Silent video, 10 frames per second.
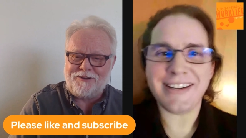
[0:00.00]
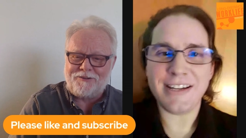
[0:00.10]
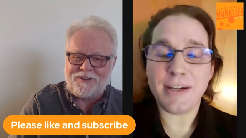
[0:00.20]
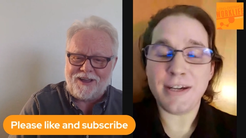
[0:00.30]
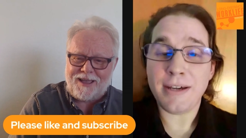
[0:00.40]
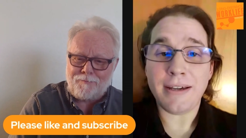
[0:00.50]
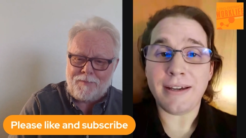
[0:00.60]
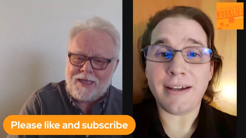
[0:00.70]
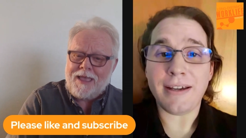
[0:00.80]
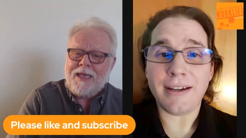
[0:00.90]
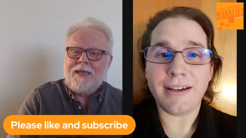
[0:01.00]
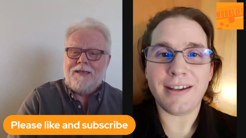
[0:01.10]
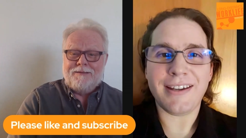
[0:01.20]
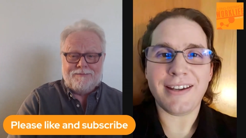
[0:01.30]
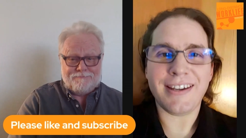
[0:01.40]
Speaker 1: your time
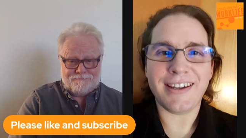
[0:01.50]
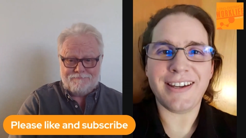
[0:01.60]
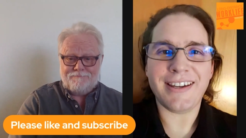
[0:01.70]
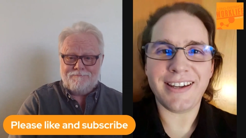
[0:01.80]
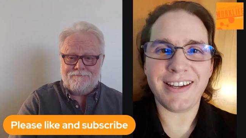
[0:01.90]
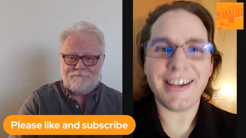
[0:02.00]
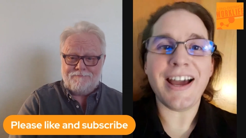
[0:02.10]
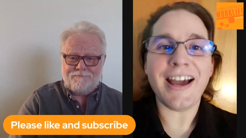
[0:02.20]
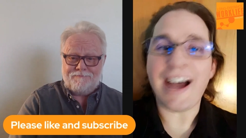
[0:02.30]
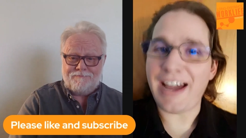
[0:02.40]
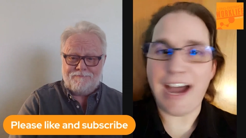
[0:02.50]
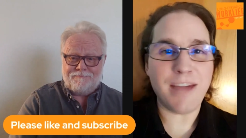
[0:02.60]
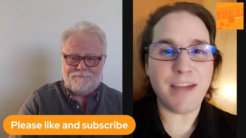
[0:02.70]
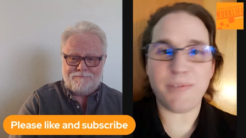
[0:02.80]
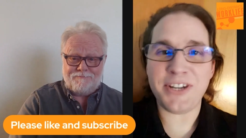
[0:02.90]
Speaker 2: I,
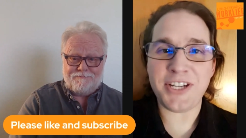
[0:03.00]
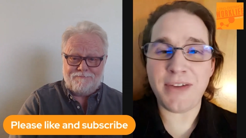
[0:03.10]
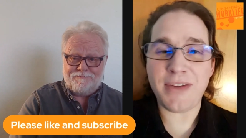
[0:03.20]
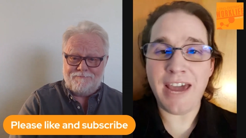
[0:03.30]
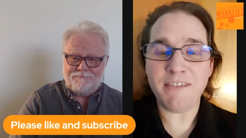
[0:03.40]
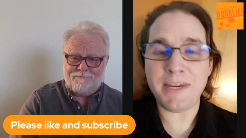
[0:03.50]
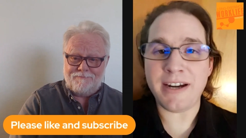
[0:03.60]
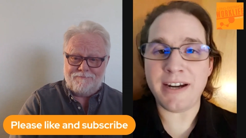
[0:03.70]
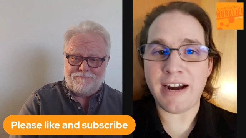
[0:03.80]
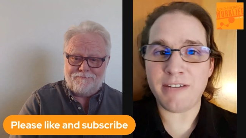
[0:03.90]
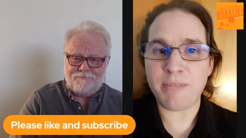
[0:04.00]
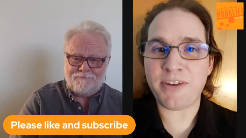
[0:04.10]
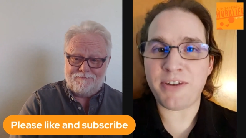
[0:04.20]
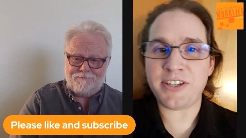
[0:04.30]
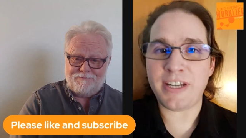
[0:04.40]
appreciate you having me here. I really
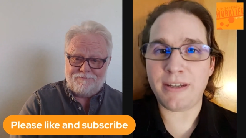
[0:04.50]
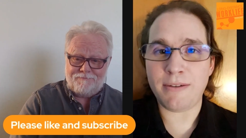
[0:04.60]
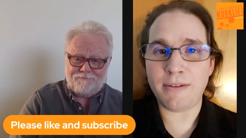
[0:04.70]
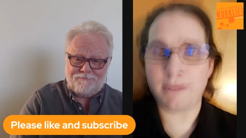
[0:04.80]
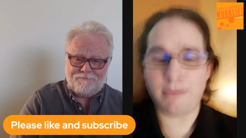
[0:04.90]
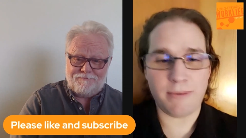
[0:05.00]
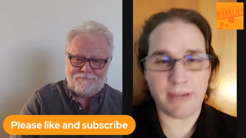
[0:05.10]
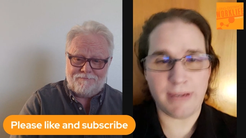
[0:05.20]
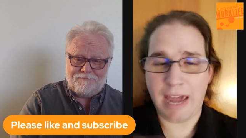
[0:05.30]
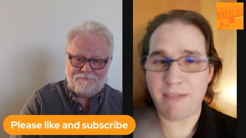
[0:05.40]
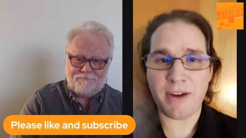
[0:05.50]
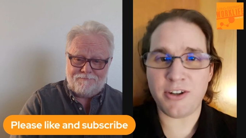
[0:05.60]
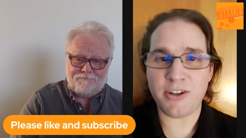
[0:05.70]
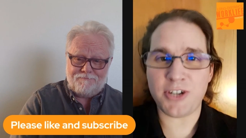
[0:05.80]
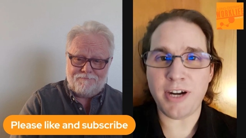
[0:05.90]
appreciate you, you having me on your
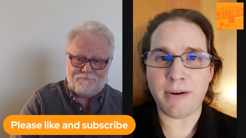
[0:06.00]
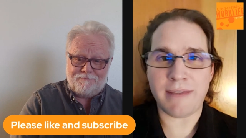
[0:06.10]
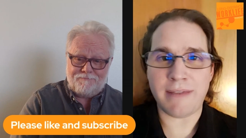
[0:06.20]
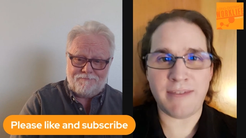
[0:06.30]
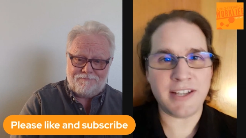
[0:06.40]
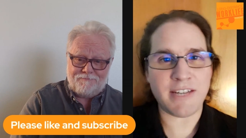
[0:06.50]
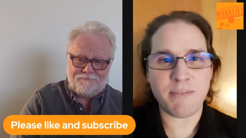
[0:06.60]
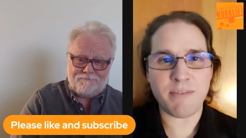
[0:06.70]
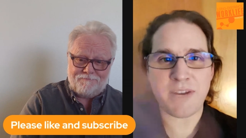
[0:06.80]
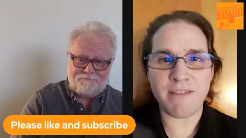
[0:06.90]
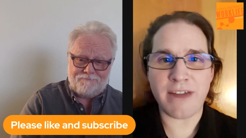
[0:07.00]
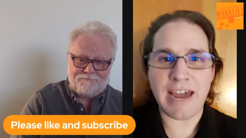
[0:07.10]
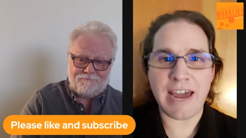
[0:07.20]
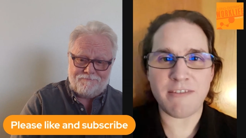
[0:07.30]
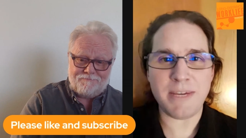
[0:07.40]
show. I thanks everybody for
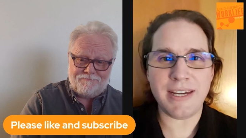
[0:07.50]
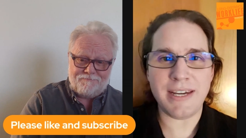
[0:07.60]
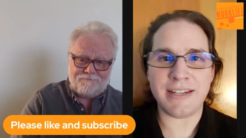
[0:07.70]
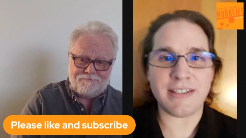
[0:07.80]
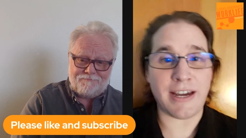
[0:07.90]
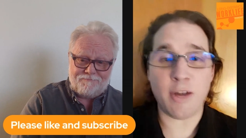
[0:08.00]
having me, and I hope